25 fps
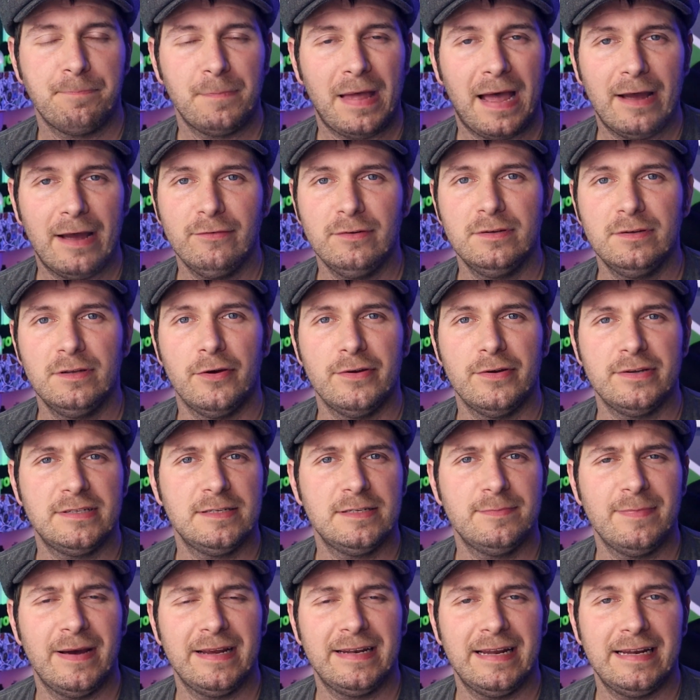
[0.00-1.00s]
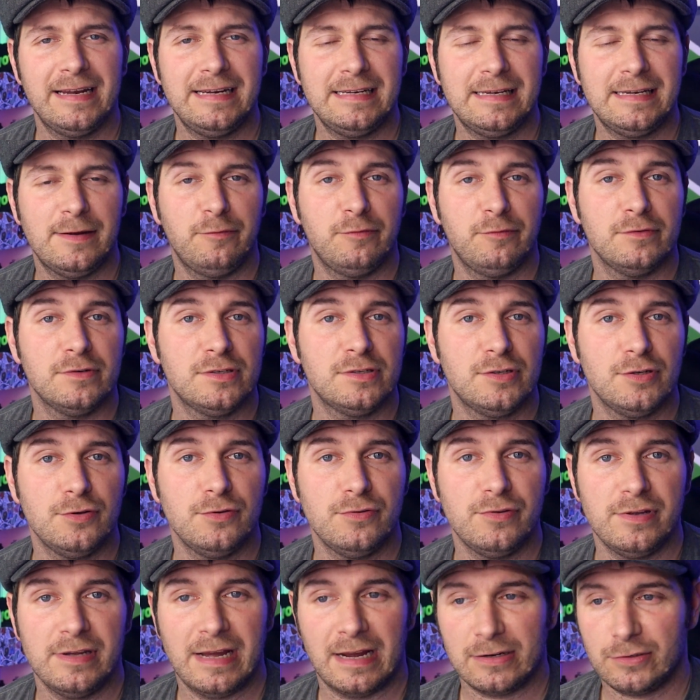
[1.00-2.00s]
Haven't noticed it's made any difference
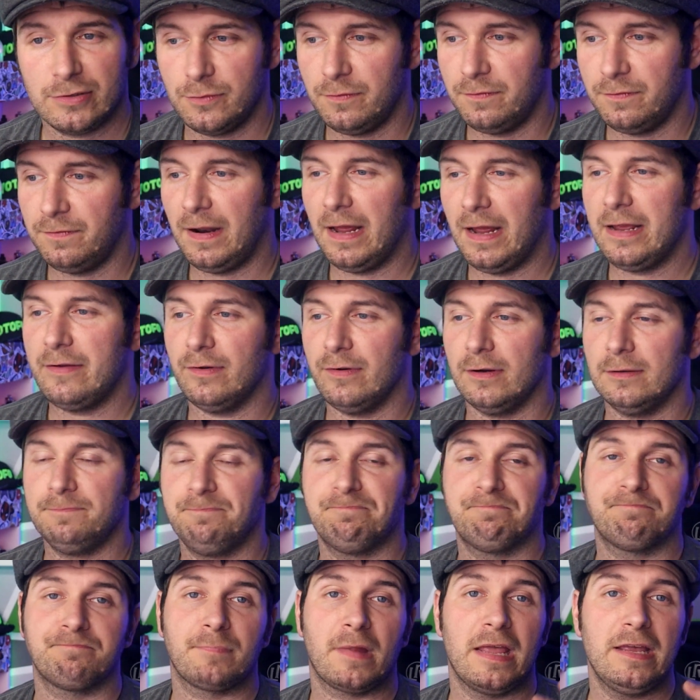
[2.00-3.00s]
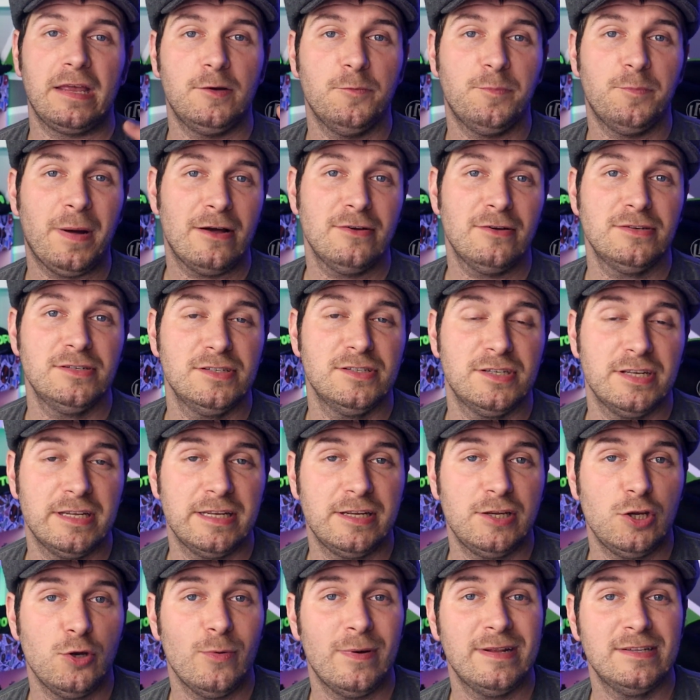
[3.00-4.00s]
to the actual flavour. In comparison to
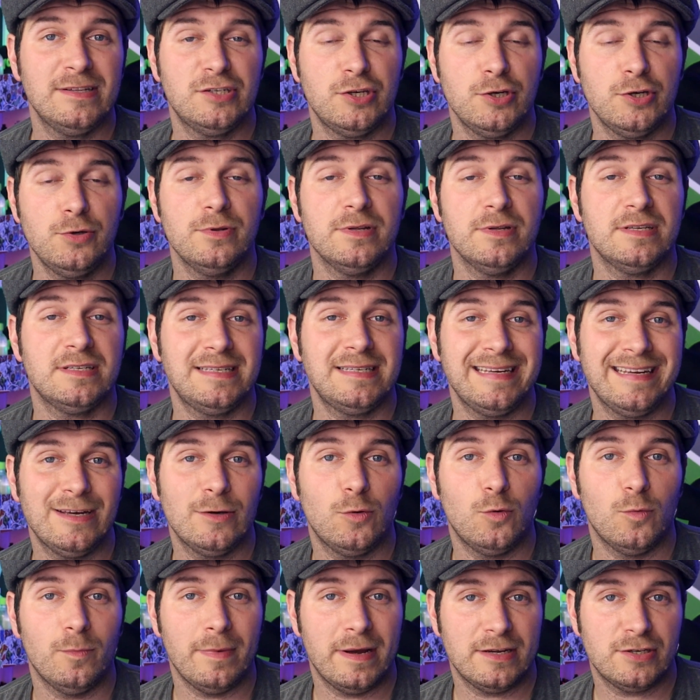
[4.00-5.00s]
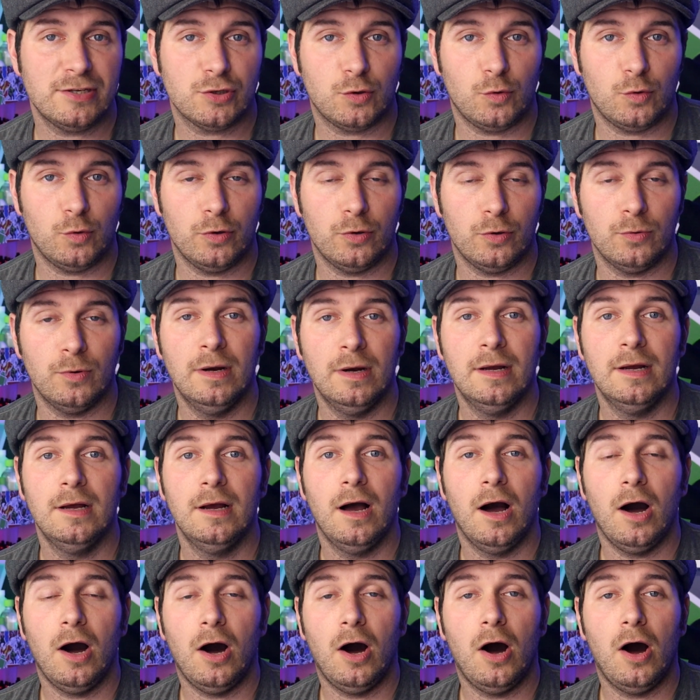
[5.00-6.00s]
the UN2, the single mesh coil,
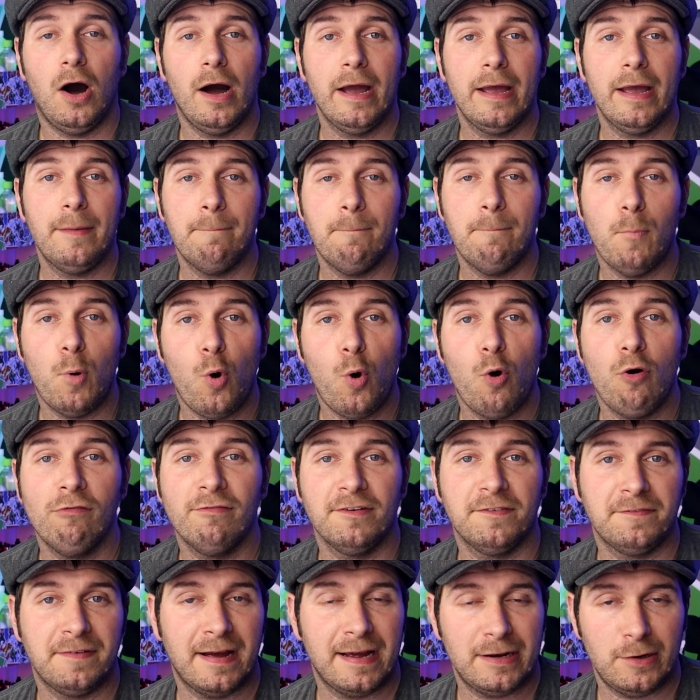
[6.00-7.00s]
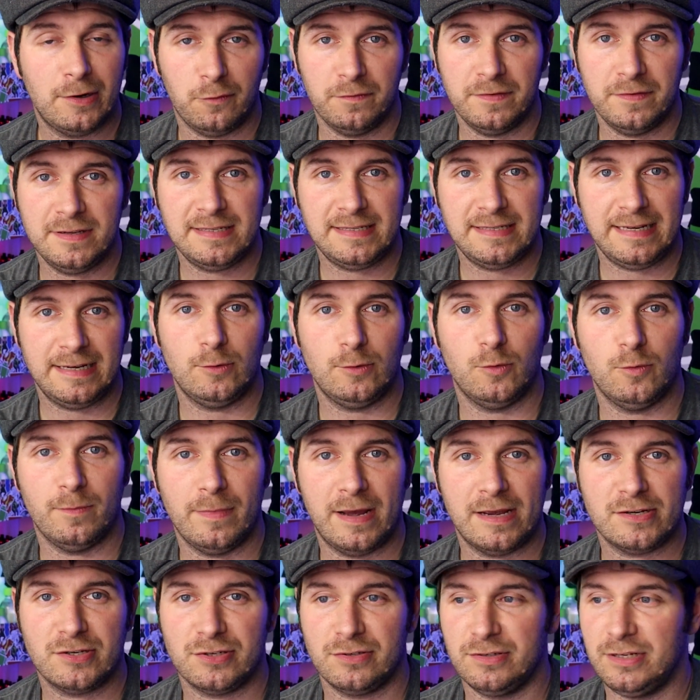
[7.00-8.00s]
I am more of a fan of the single
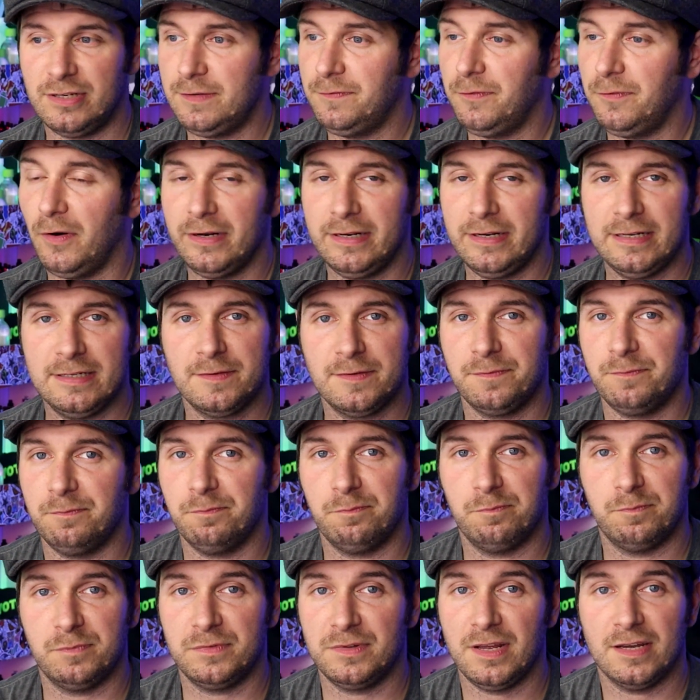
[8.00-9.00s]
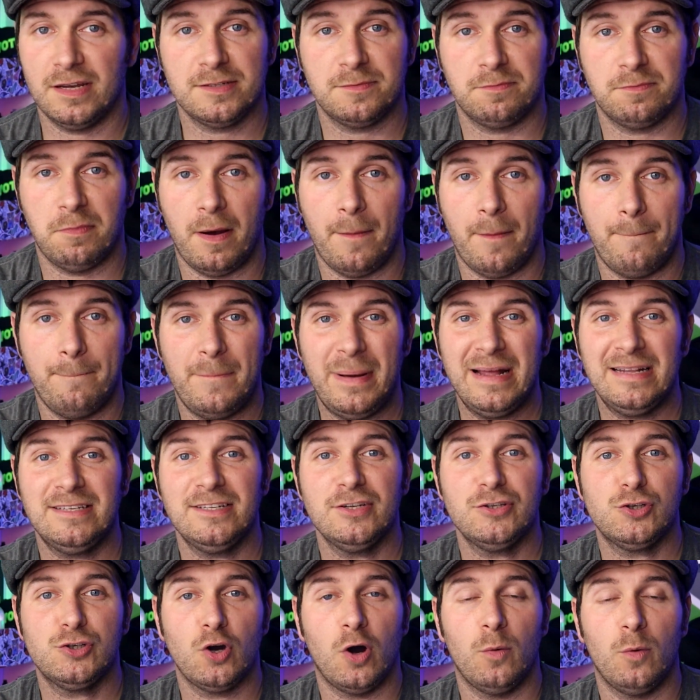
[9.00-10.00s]
mesh. Just find it does a
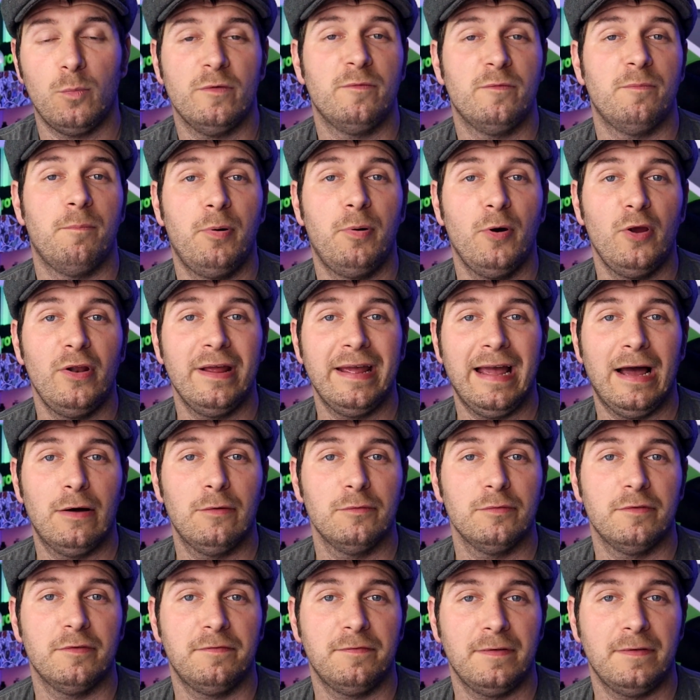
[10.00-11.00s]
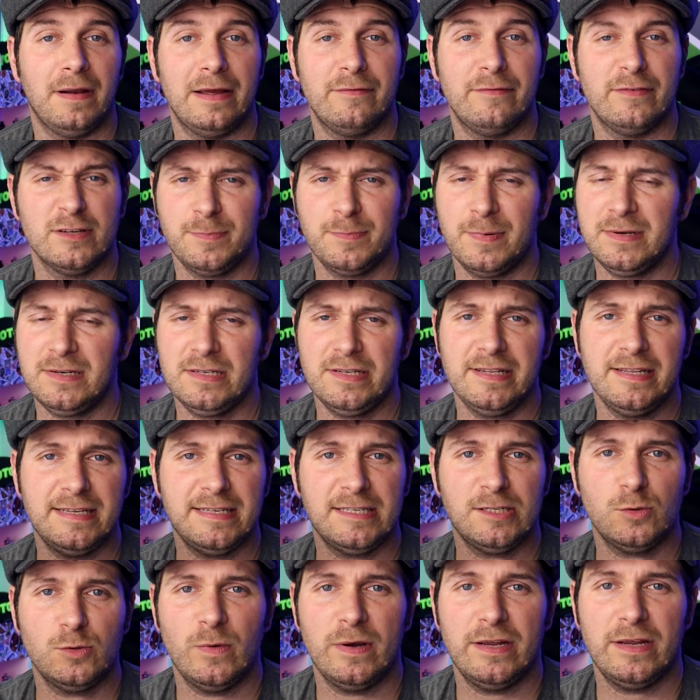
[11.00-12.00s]
better job with putting out the flavour, especially the
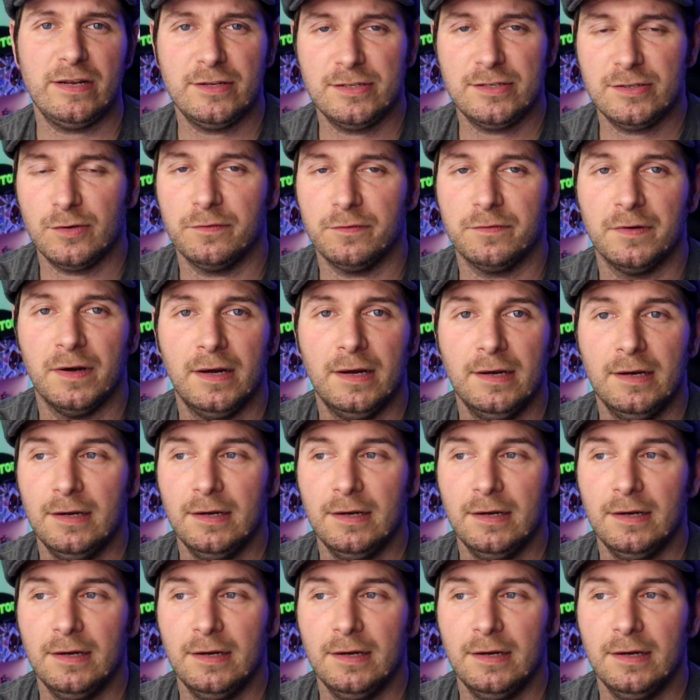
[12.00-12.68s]
sweetness of